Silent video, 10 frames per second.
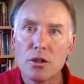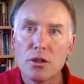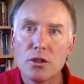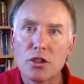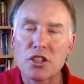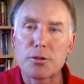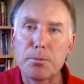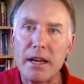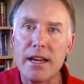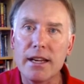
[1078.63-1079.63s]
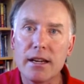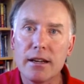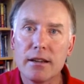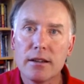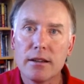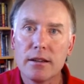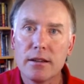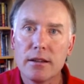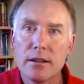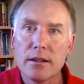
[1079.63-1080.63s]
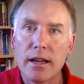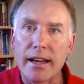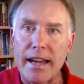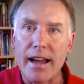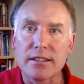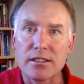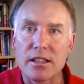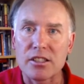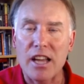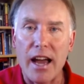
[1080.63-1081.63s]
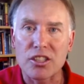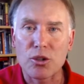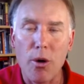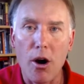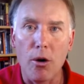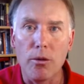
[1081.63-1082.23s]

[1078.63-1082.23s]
to speak against the status quo.